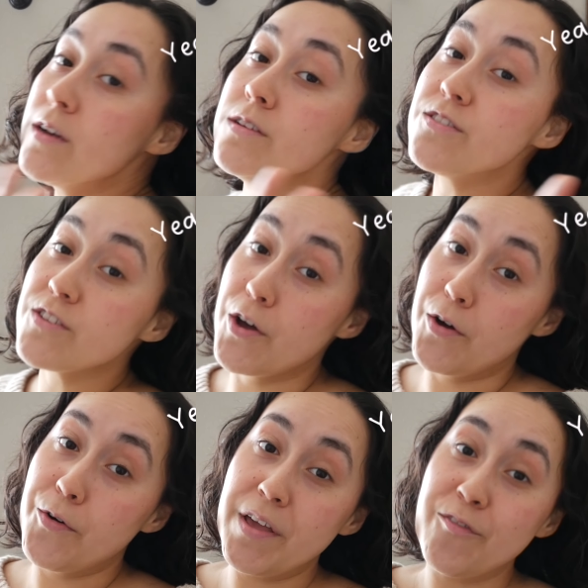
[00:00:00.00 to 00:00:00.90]

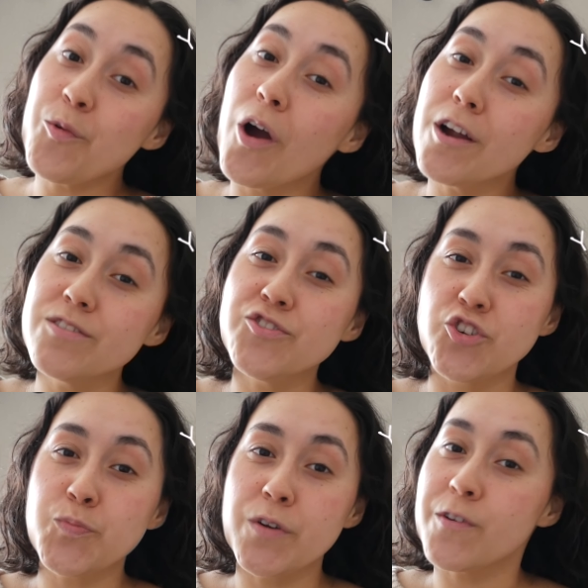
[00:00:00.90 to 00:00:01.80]
So if you aren't
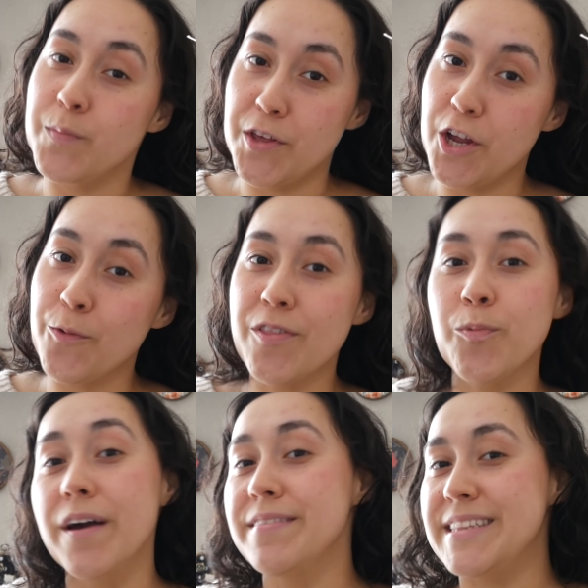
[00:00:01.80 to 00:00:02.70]
super familiar with
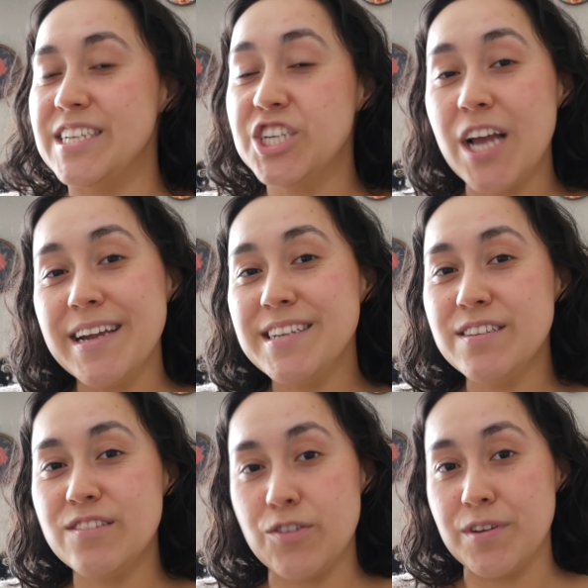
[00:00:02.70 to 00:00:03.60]
what the
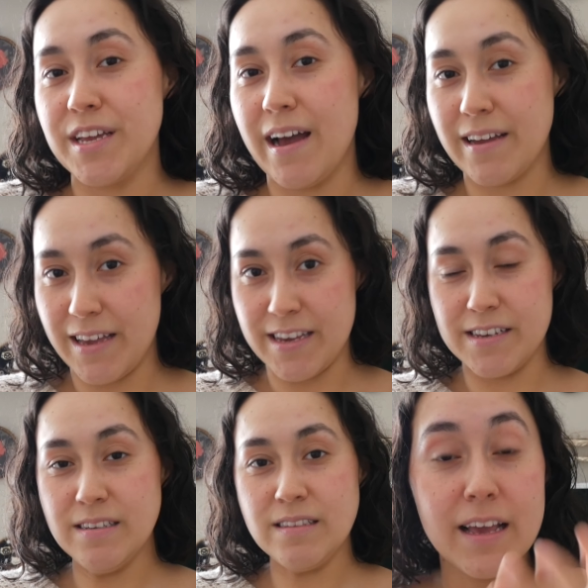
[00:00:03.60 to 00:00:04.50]
Chinese zodiac
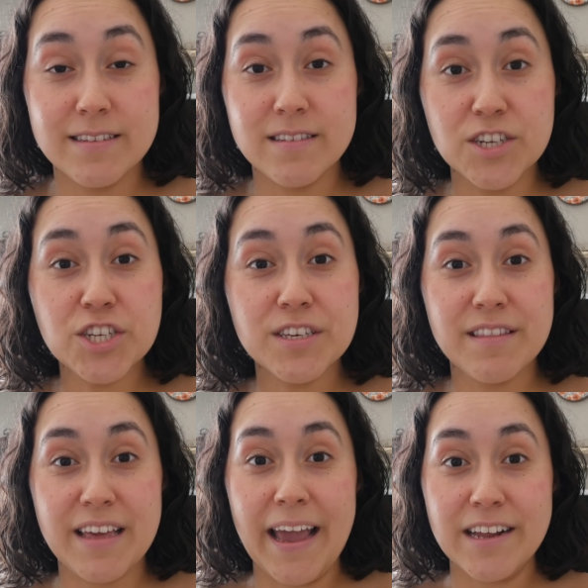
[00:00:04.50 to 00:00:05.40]
is, it's essentially
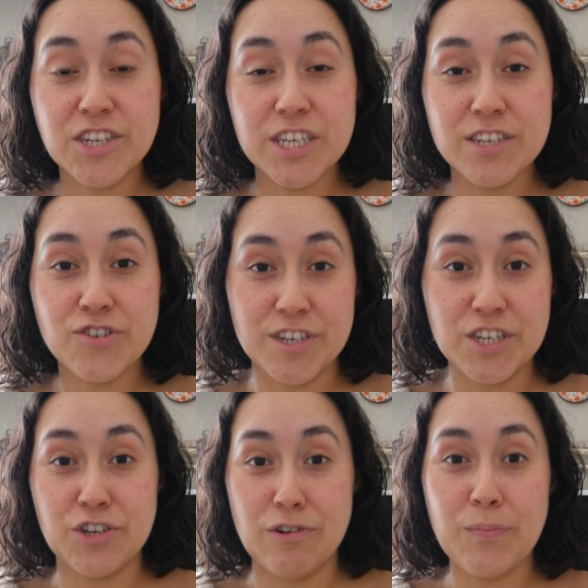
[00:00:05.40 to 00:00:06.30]
the ancient
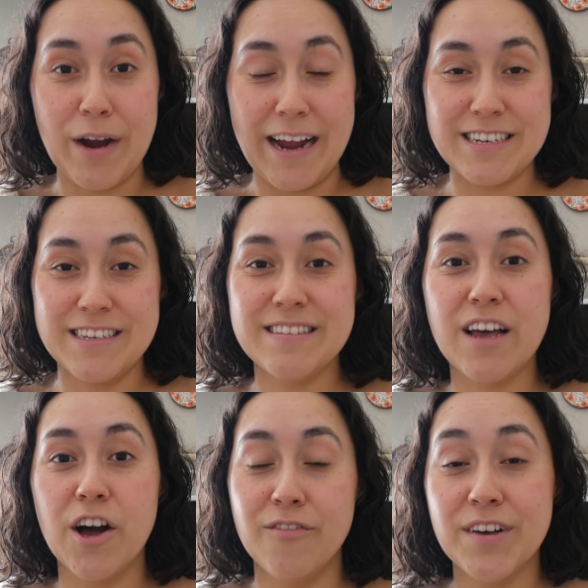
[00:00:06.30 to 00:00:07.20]
traditional practice of